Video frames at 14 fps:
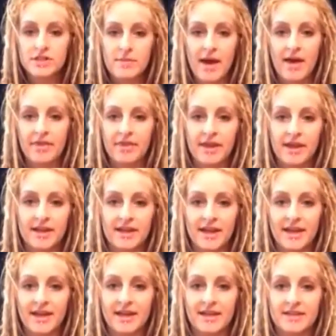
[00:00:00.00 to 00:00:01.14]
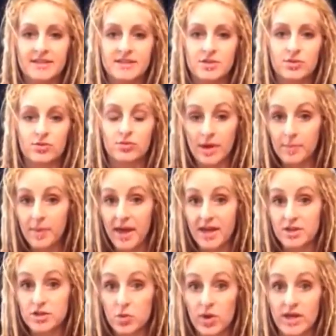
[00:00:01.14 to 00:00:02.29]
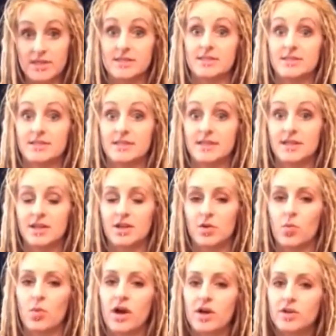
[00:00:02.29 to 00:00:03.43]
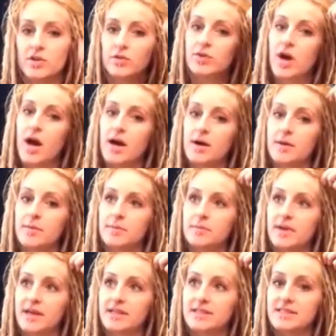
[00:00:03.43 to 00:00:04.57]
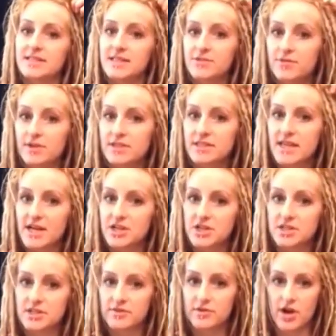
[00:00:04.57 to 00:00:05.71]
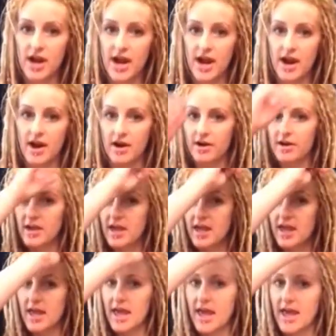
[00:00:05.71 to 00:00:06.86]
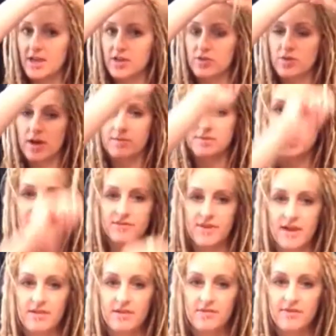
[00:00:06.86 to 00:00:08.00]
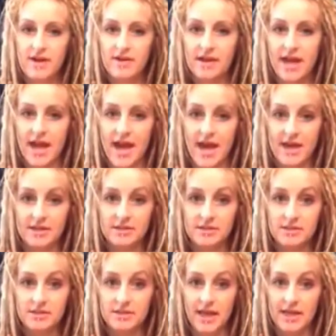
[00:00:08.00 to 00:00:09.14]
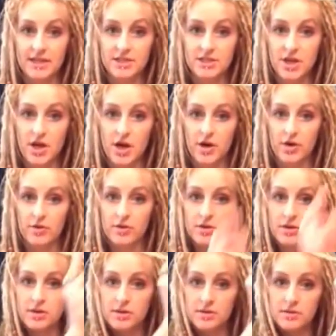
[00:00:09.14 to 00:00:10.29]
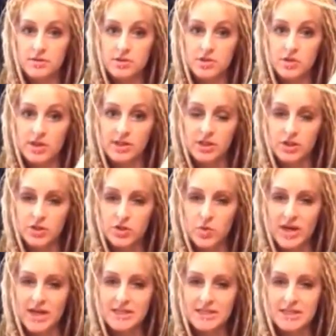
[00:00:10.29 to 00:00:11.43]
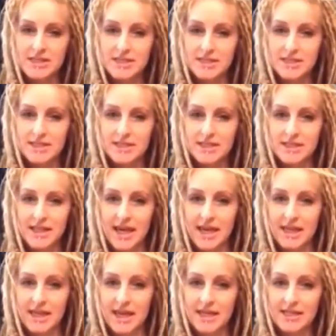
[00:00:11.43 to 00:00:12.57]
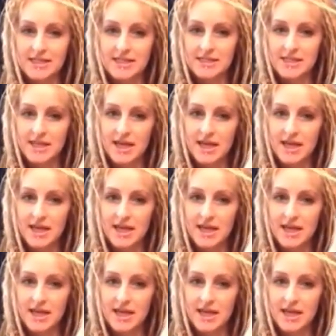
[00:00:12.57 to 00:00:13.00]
method is rip and twist, where you come into different sections of your hair and you come to the very, very end, like so, do a little twist, like this,